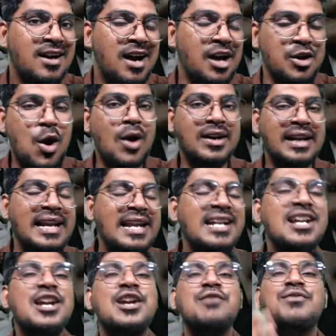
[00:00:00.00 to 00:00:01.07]
Are you
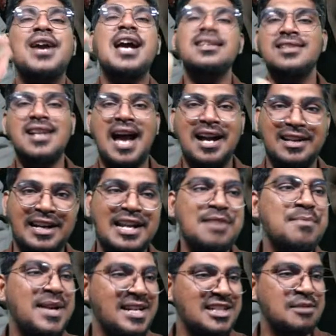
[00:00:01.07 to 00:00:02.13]
agreed? If you guys are agreed
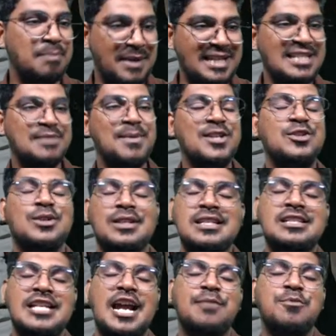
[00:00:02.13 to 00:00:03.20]
means please mention in
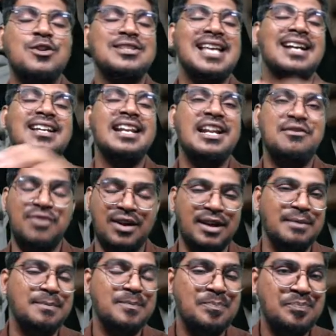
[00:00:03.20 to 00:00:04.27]
the chat box agreed
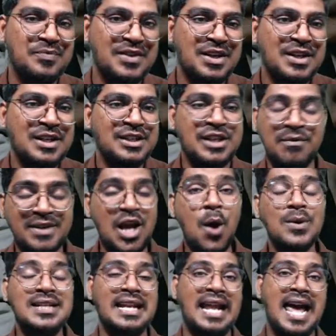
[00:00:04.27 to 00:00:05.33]
Philip. So
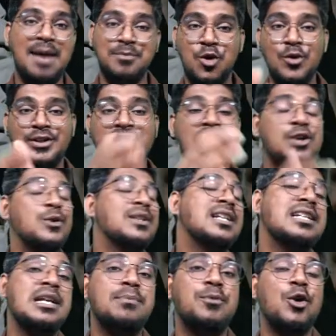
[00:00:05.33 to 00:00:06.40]
without delay, I am going to enter in
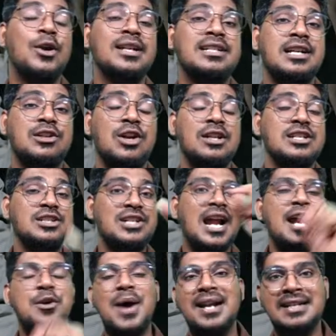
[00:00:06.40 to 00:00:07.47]
the deep learning technology.
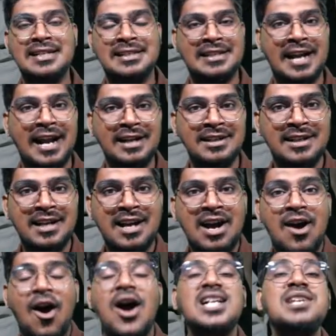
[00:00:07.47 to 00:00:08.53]
Try to understand
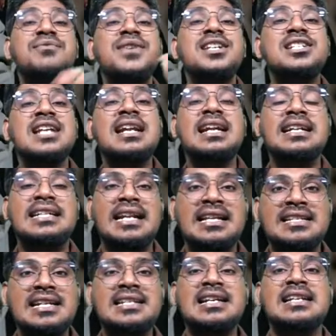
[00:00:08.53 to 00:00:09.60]
artificial
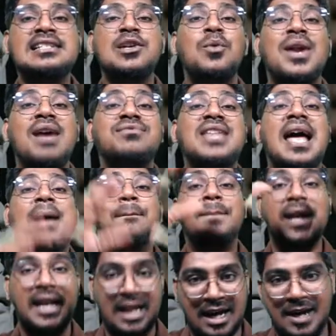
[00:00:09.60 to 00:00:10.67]
intelligence is one of the
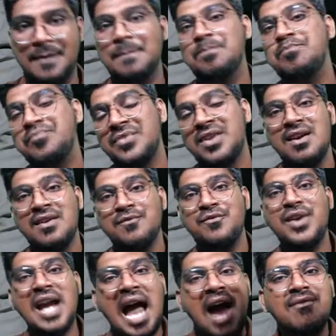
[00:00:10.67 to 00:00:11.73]
umbrella.
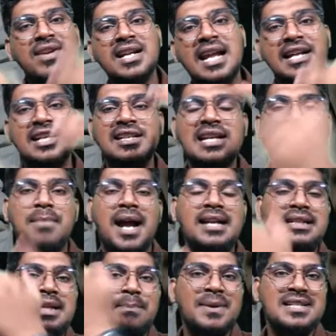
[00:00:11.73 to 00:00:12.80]
We are having
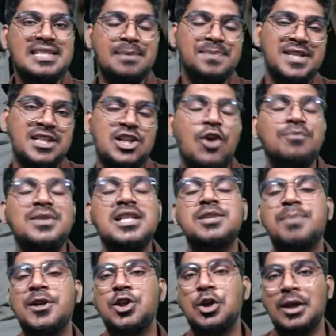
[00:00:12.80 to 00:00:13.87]
multiple subset of
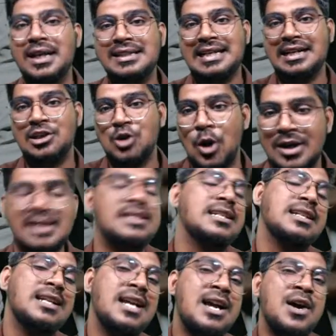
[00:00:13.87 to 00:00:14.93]
these particular
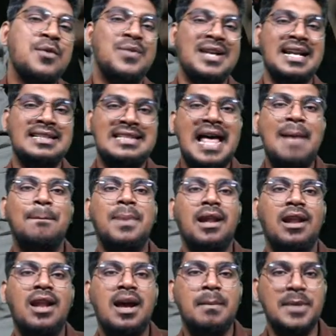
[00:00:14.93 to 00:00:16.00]
technology. For
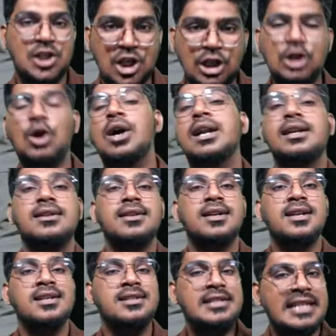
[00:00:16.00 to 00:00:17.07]
example, machine learning,
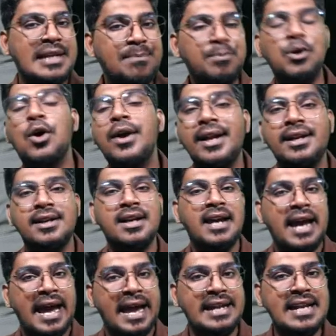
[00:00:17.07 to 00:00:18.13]
deep
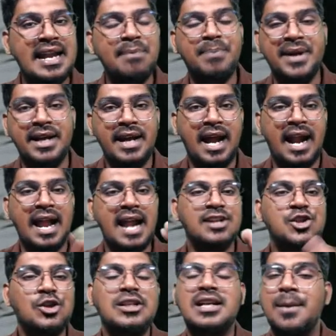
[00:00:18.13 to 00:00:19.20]
learning, NLP, and
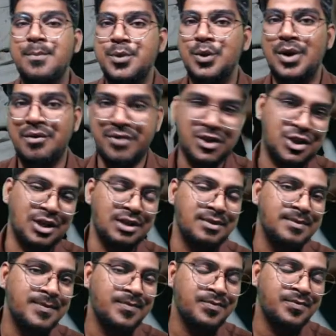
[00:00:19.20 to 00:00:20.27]
also the computer
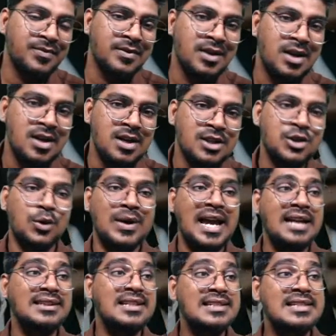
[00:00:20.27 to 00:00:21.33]
vision. So
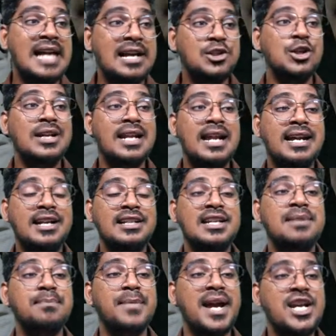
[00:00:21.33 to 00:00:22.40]
here this is actually
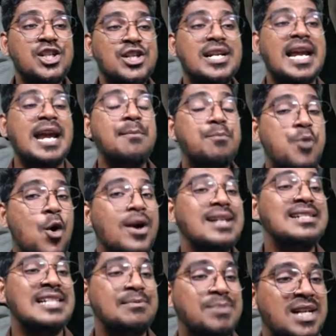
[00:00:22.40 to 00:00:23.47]
the major
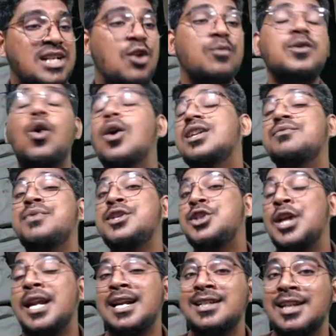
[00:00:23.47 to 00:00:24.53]
important subset of the
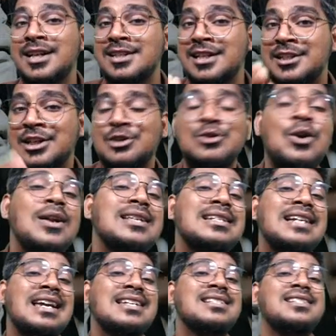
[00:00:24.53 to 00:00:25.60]
artificial intelligence technology,
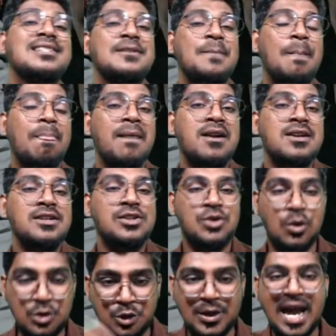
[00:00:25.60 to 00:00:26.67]
guys.
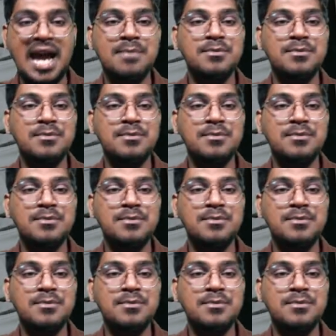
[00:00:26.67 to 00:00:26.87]
So today I